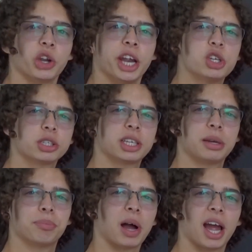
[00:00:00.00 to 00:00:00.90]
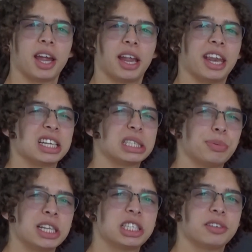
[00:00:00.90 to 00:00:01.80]
you're interested in buying an
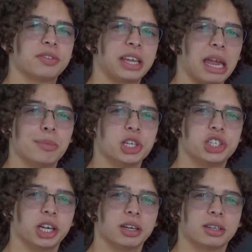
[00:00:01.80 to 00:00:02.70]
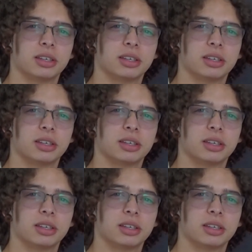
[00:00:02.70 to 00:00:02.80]
expensive gaming chair.